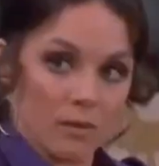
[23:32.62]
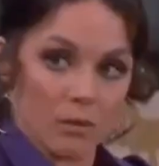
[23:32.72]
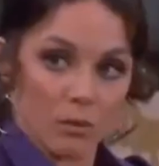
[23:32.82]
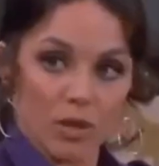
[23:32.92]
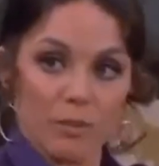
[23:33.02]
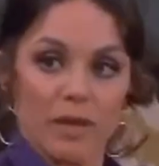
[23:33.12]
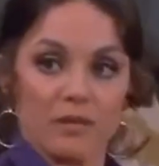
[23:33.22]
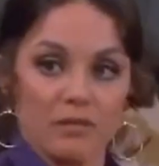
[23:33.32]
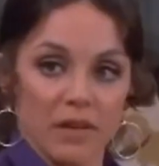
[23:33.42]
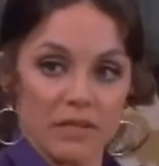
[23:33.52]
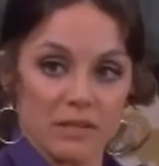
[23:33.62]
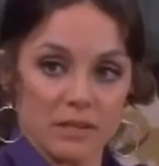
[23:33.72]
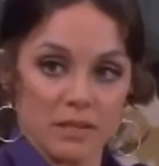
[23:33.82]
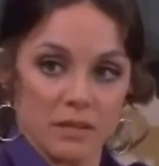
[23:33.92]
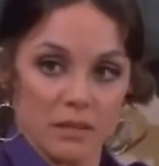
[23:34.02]
are you making faces?
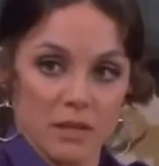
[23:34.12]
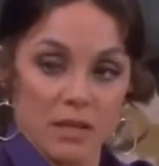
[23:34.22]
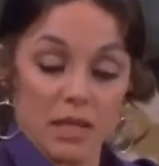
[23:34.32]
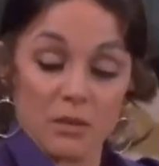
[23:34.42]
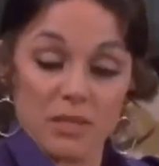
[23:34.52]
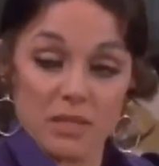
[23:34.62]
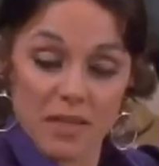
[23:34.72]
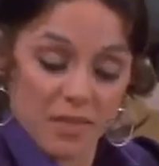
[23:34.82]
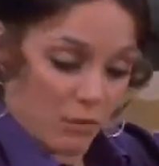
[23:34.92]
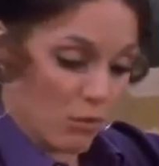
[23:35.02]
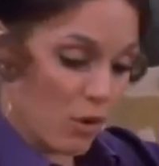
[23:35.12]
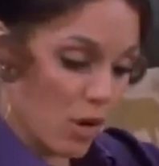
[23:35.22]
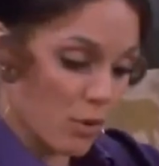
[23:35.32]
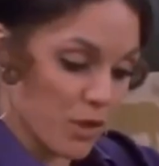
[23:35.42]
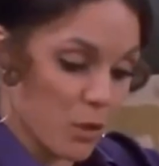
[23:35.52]
There is nothing wrong with
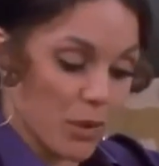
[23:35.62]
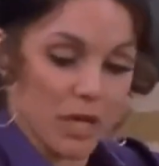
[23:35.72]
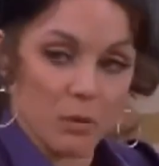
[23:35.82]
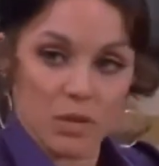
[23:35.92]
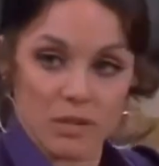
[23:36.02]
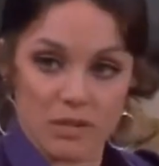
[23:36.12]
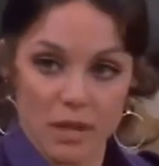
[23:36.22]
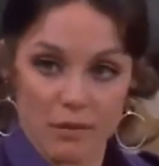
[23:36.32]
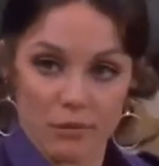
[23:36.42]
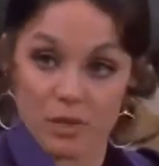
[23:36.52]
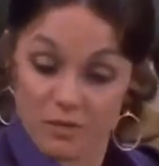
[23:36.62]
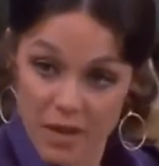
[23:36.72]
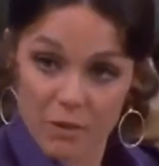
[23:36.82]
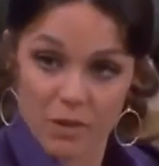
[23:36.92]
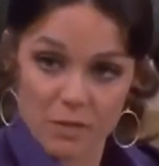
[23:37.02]
acquainting oneself with the
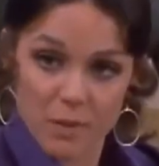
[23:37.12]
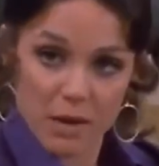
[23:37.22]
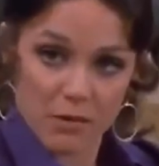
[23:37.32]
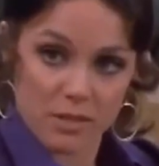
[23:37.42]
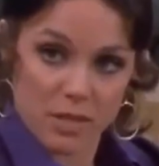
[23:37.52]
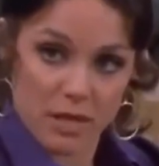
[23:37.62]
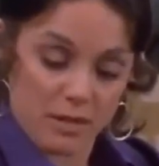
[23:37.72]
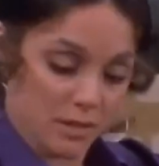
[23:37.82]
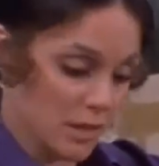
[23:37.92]
various parasites